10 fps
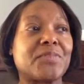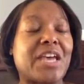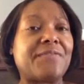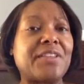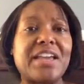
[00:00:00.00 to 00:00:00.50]

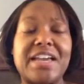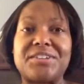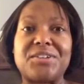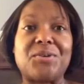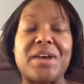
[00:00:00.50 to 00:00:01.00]
I feel like I
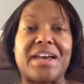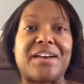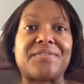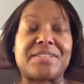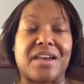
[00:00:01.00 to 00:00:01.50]
don't
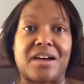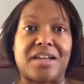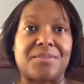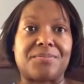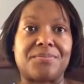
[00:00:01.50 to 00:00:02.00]
have
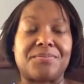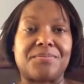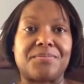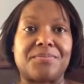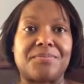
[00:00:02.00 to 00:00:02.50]
time
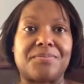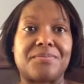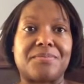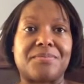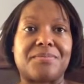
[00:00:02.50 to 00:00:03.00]

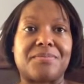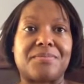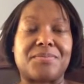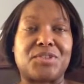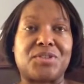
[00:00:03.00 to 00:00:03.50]

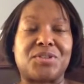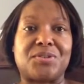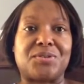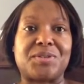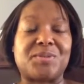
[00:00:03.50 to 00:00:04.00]

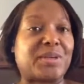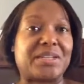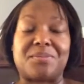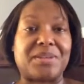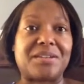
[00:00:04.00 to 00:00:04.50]
to
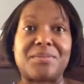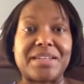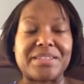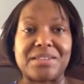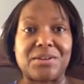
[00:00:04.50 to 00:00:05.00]
spend beating
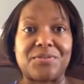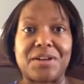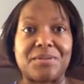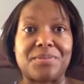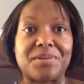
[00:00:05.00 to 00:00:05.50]
myself
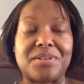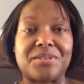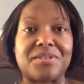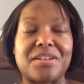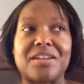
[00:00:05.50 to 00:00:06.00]
up.
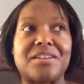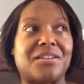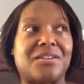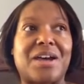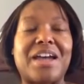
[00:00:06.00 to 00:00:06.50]

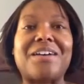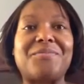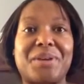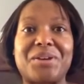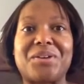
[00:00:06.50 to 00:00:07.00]
I
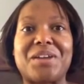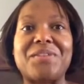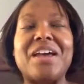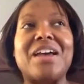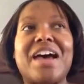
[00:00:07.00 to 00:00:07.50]
have
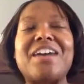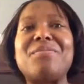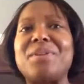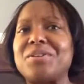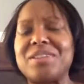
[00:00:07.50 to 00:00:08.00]

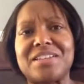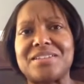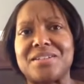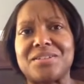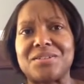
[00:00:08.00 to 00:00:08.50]
better
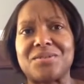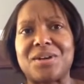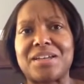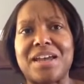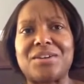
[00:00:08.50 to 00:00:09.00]
things to do.
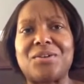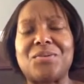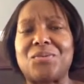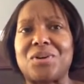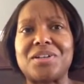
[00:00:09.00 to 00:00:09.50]
I
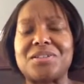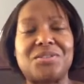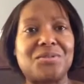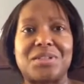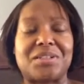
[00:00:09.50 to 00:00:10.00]
don't want to
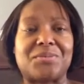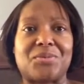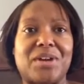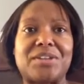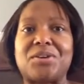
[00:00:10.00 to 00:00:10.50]
do it
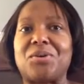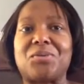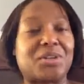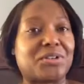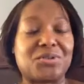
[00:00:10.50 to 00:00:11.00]
anymore. I don't
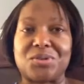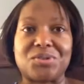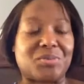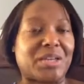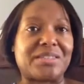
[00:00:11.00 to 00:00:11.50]
want to
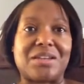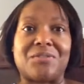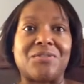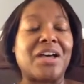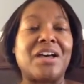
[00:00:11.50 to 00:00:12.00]
torture
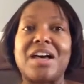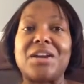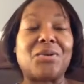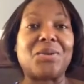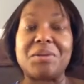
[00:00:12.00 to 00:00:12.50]
myself. I
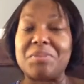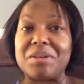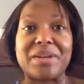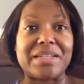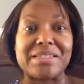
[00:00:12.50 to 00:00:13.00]
don't want to
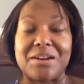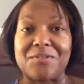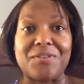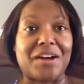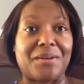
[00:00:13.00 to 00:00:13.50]
beat
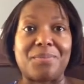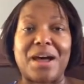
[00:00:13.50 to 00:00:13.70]
myself up.